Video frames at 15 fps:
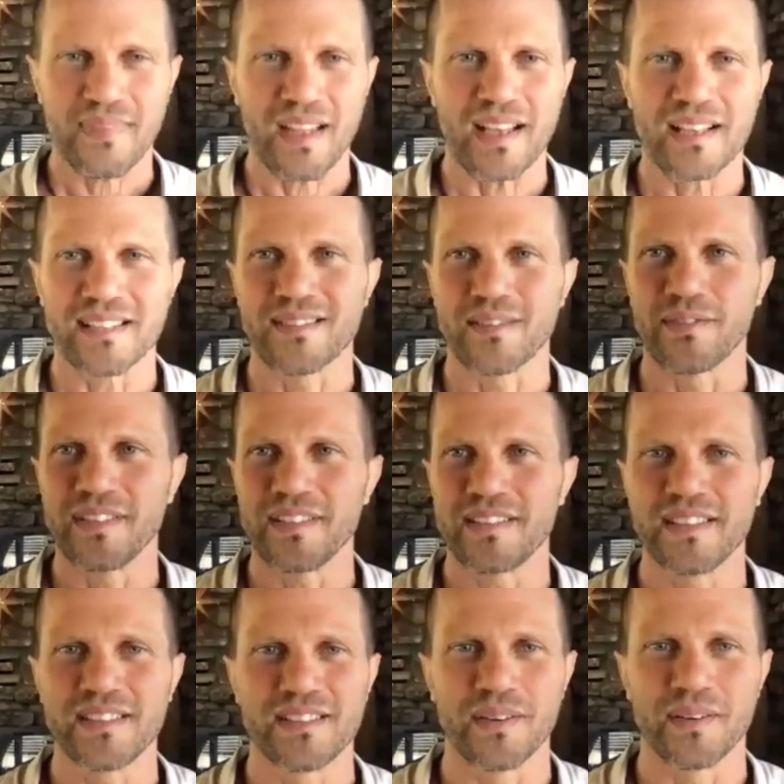And so this
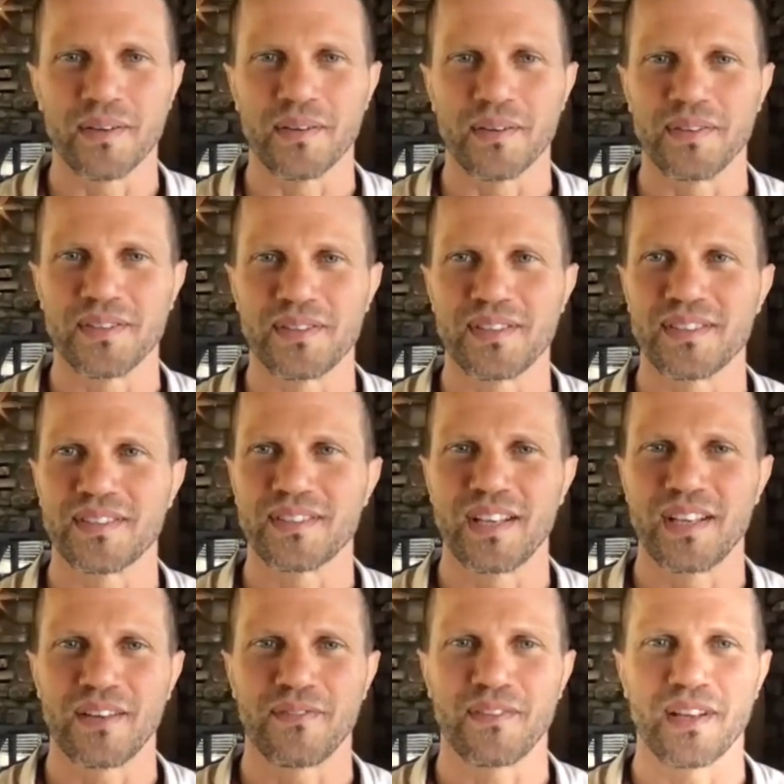is
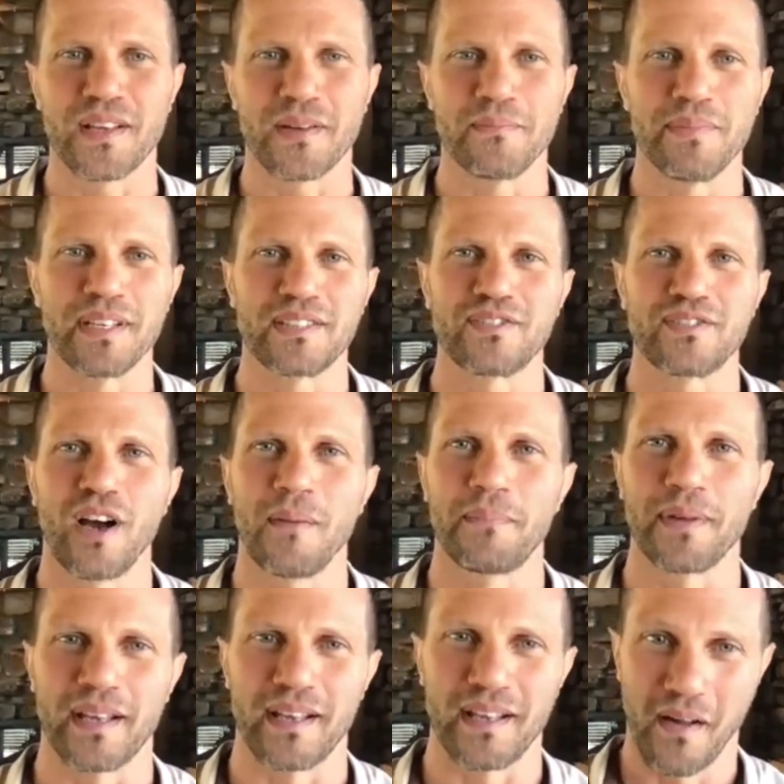kind of like a big
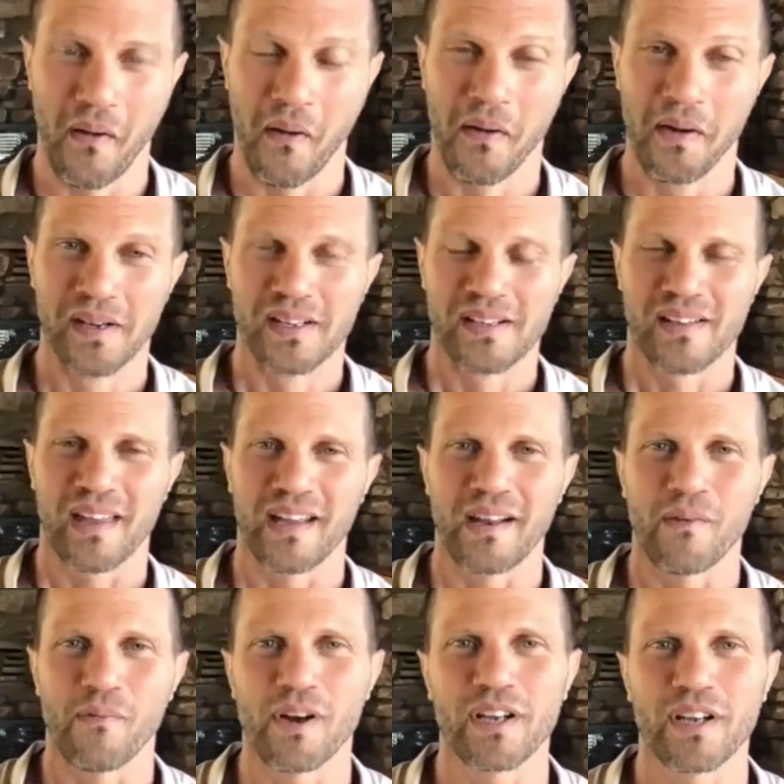topic. And I
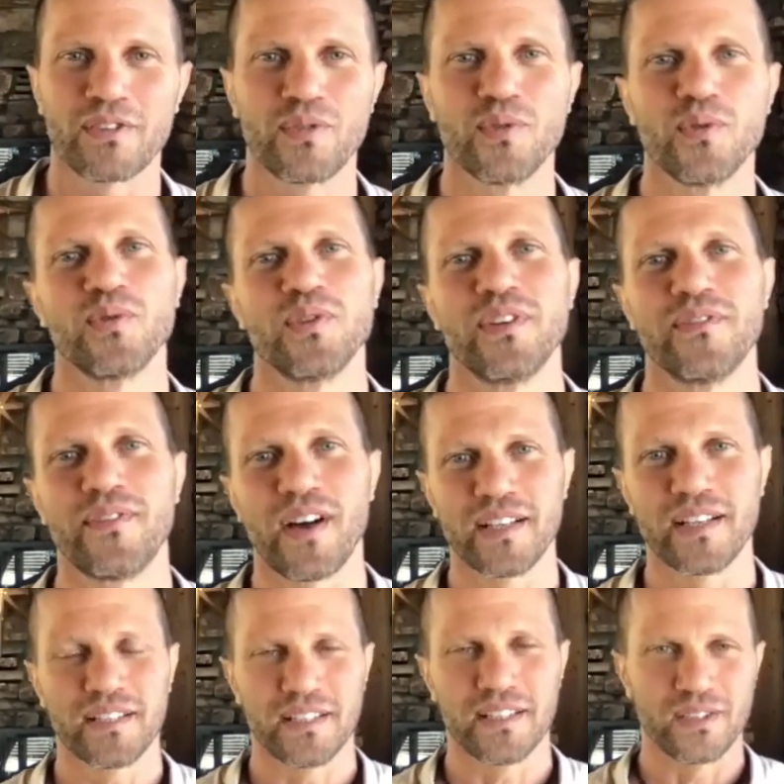wanted to divide
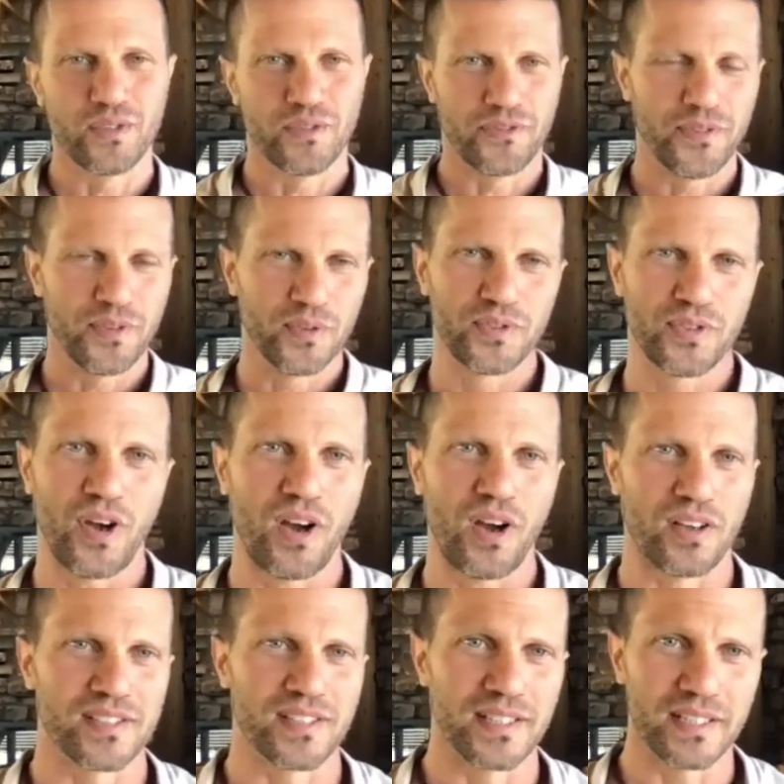it into few
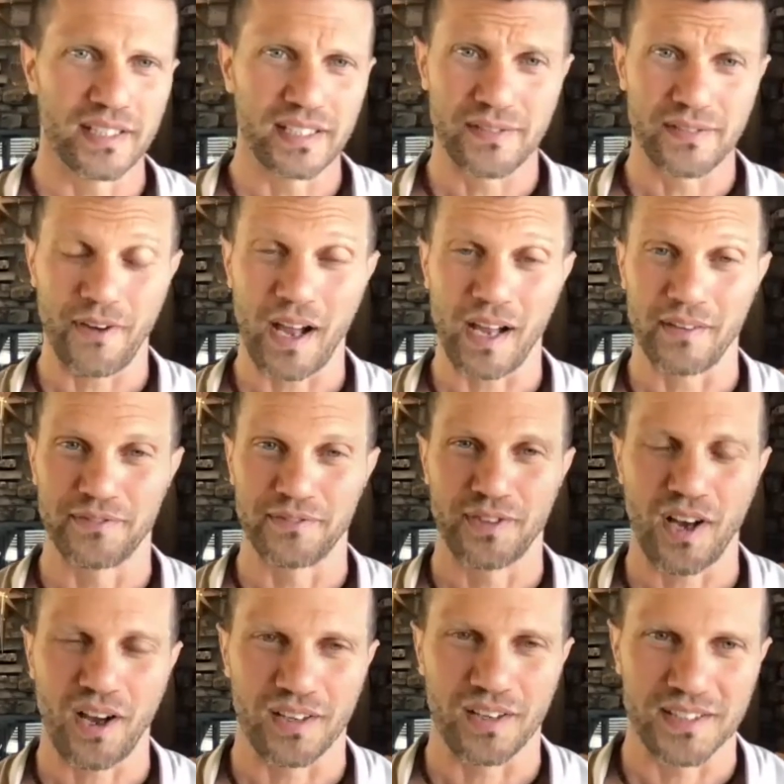talks, at least five
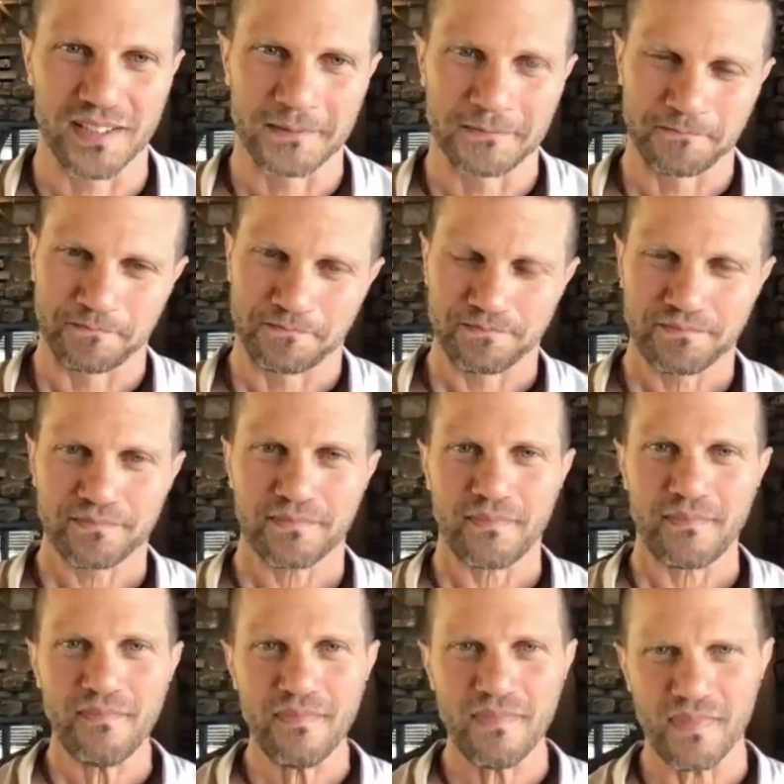talks,
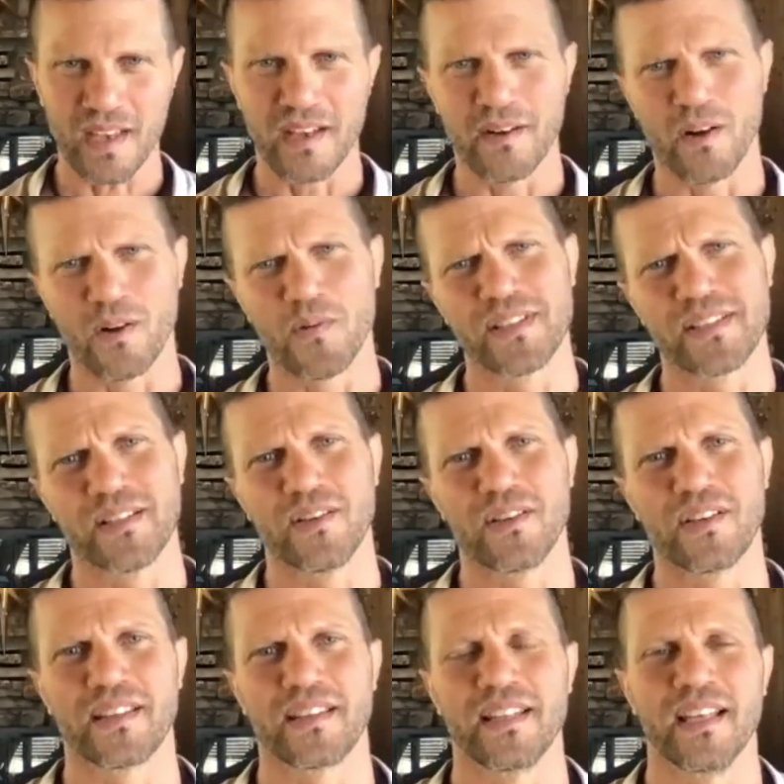and always
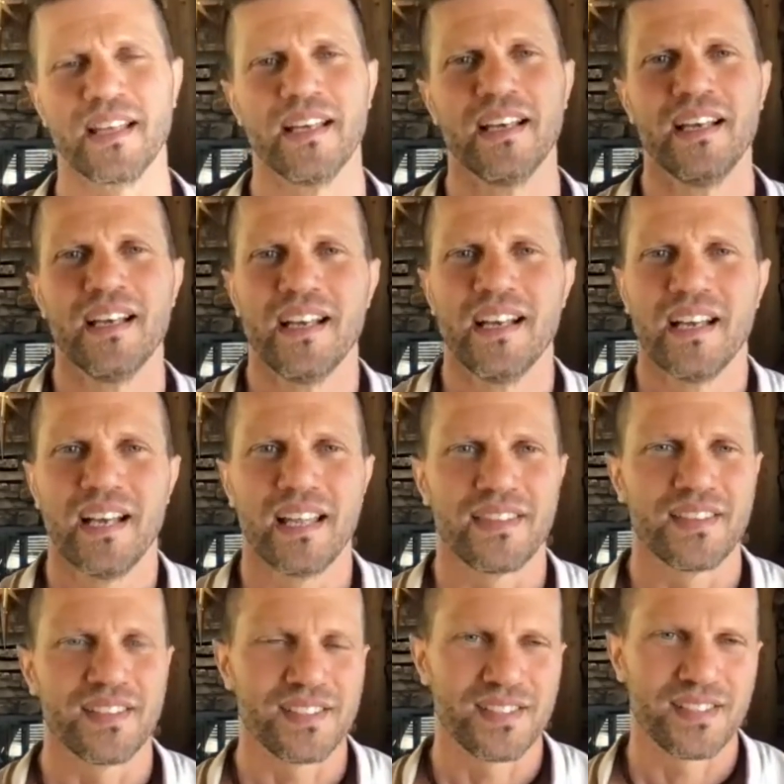look at
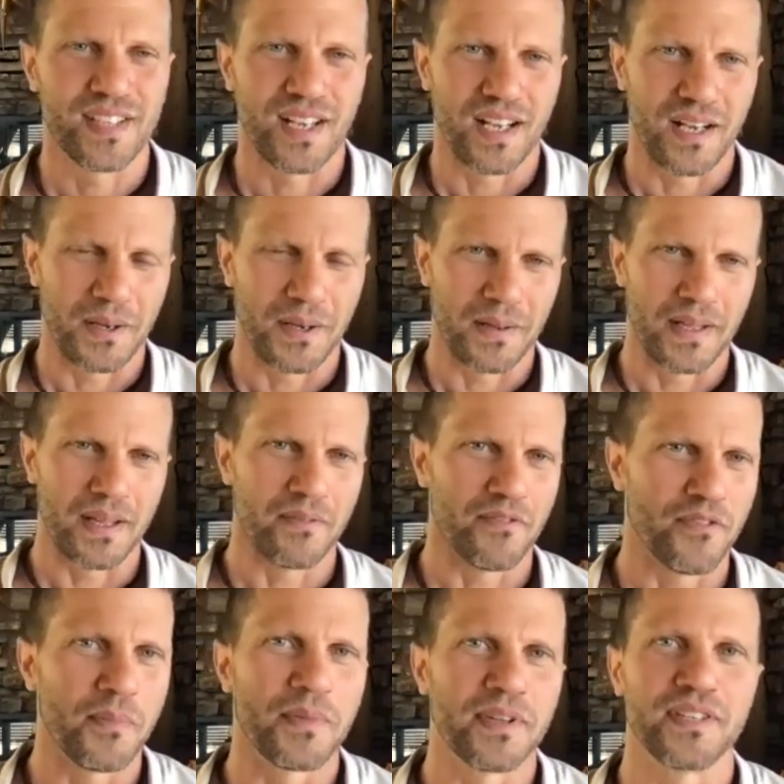this
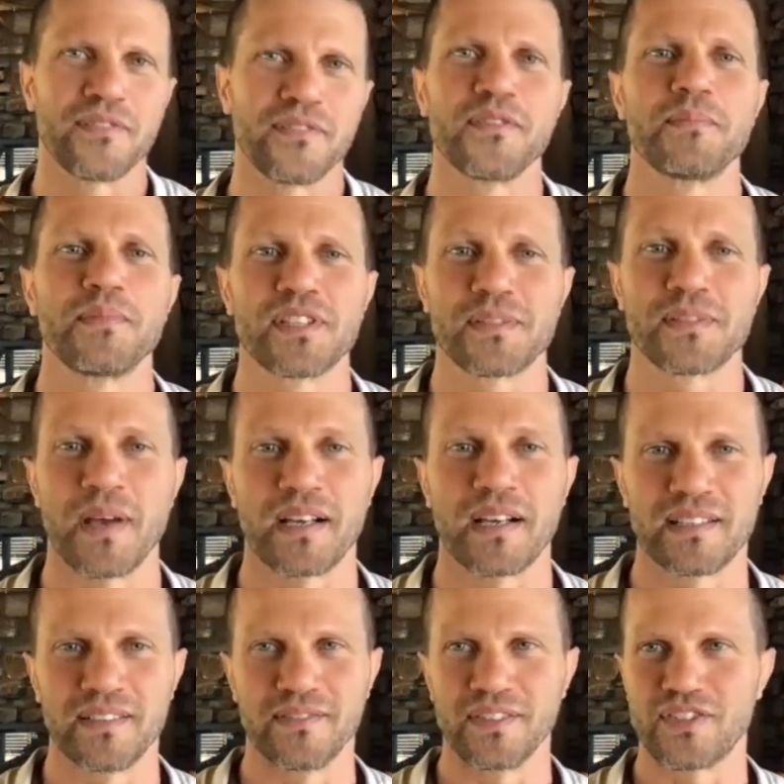from a different
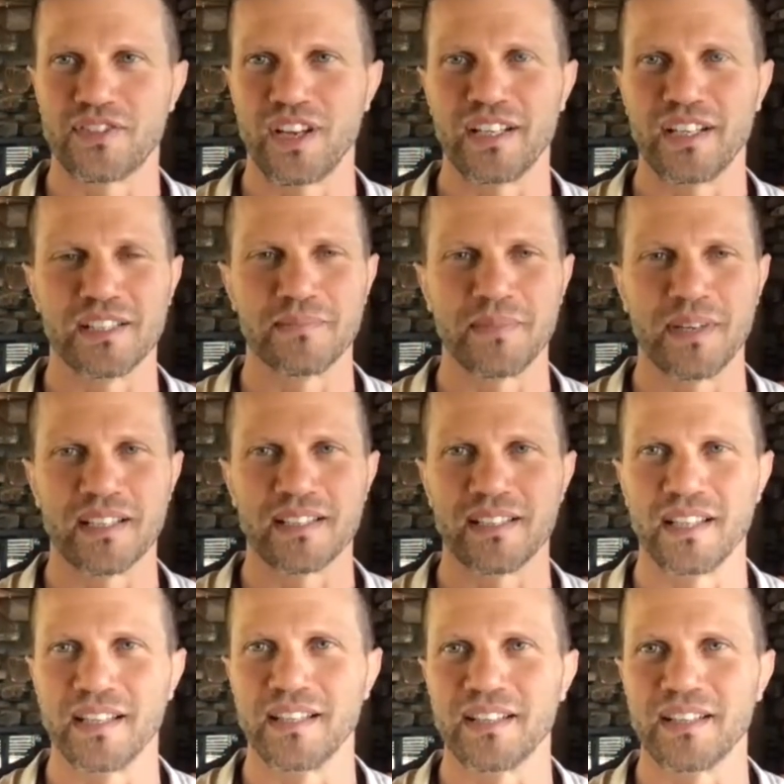perspective in Chinese medicine.
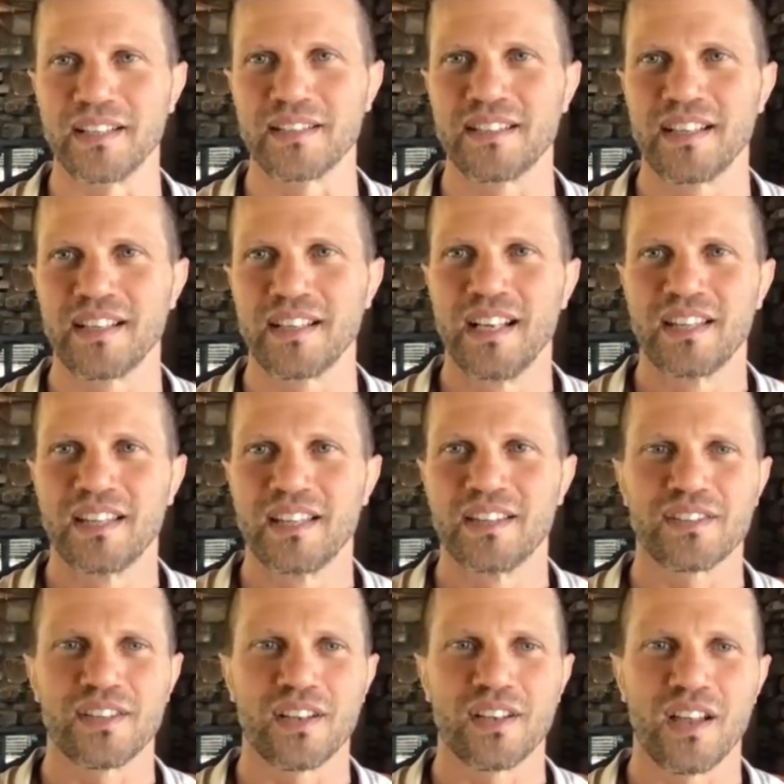And there's
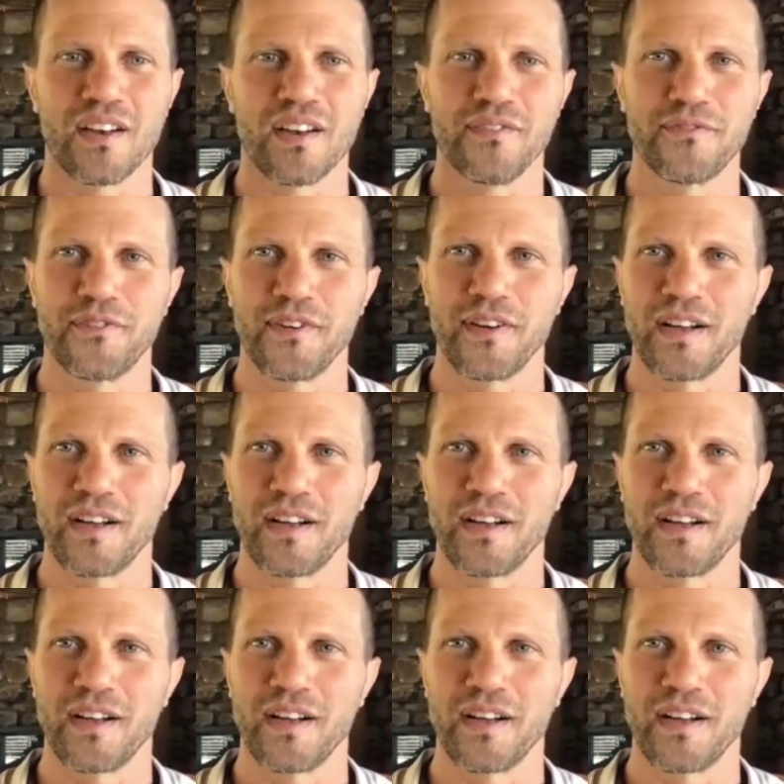a lot of